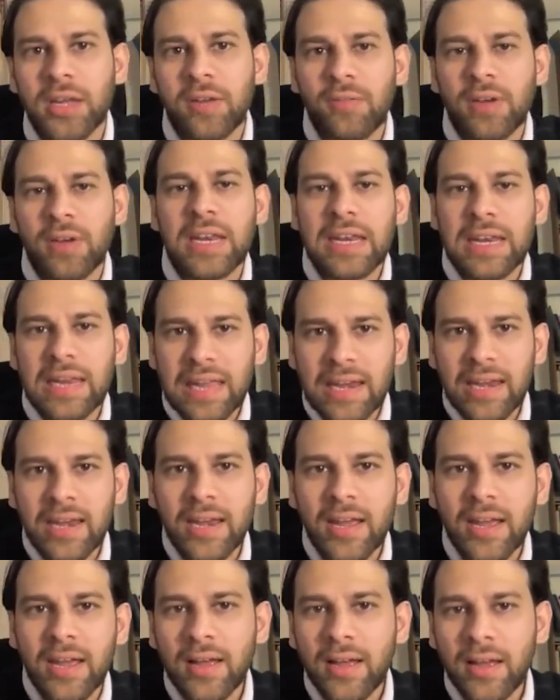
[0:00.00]
Even in
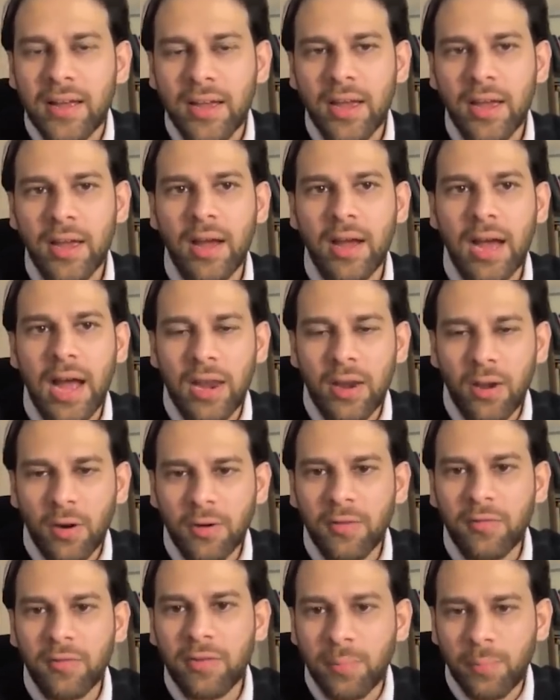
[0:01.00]
India, a
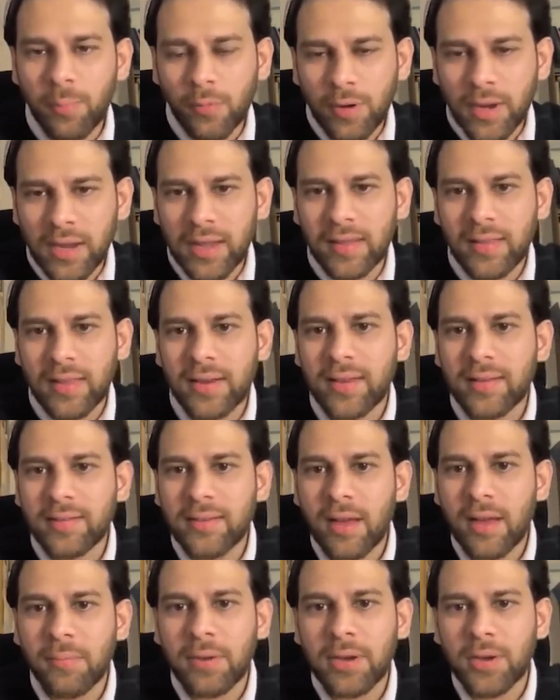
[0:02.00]
lot of reporting that
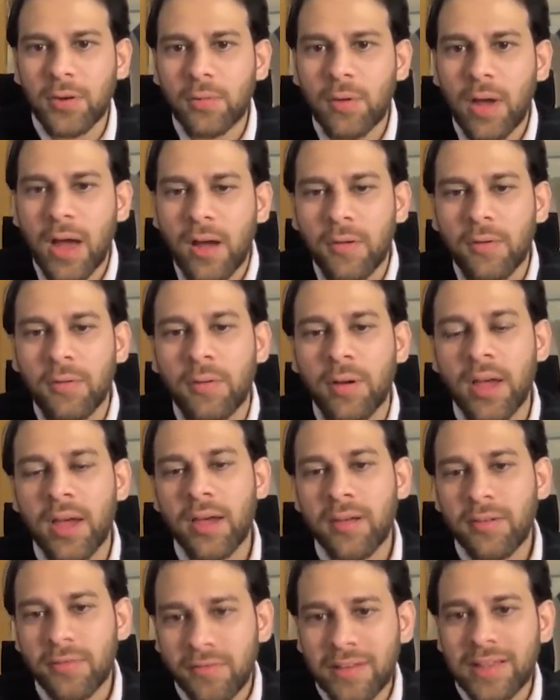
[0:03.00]
has come into how
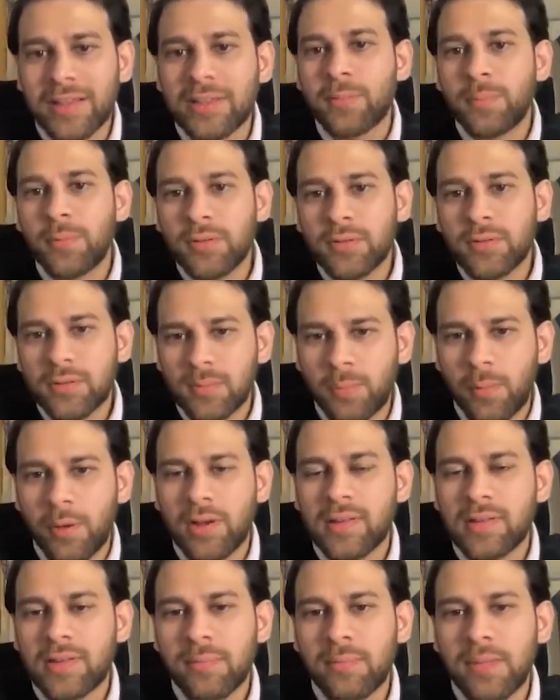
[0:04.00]
Facebook's
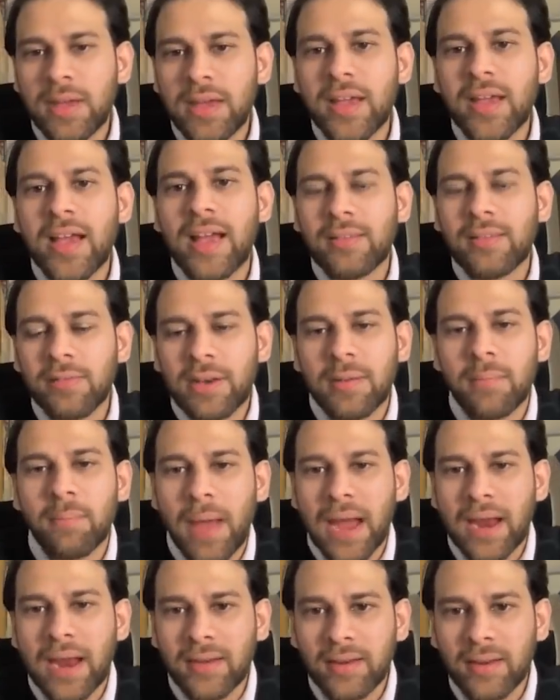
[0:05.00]
policy making has been
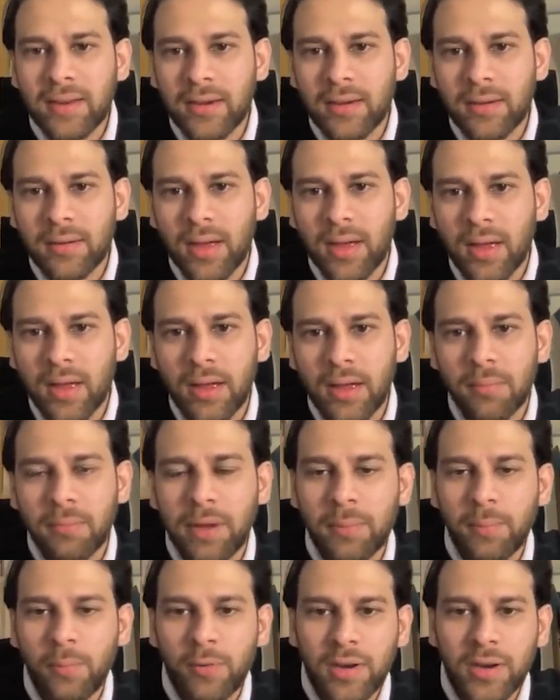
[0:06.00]
impacted uh,
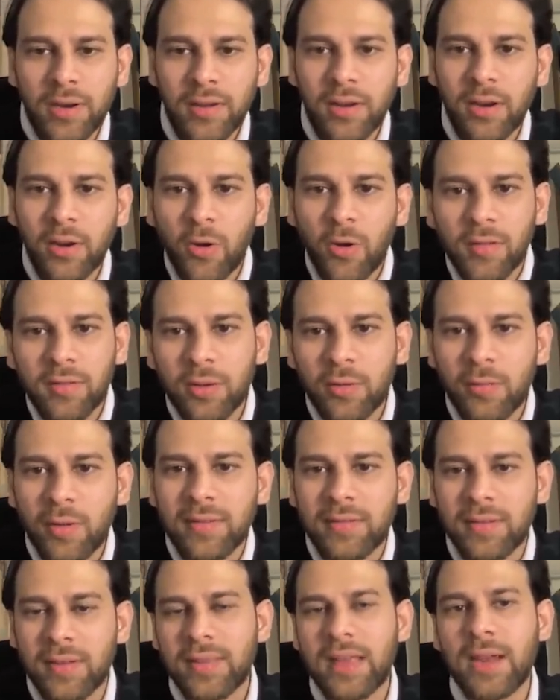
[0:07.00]
by political
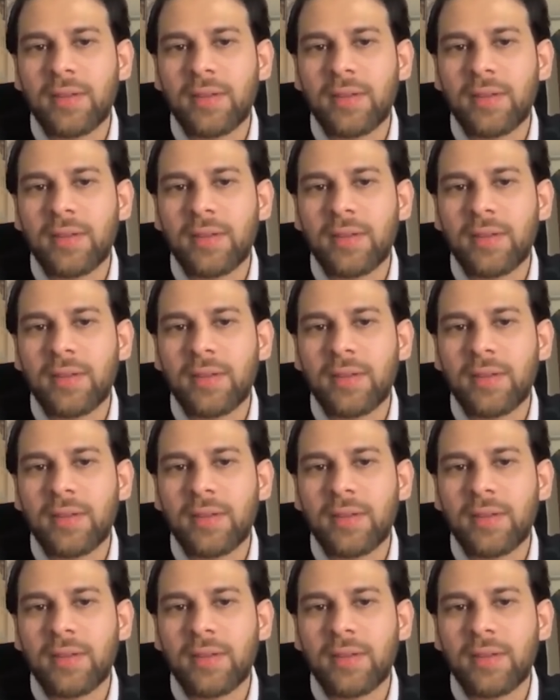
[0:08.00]
consequences.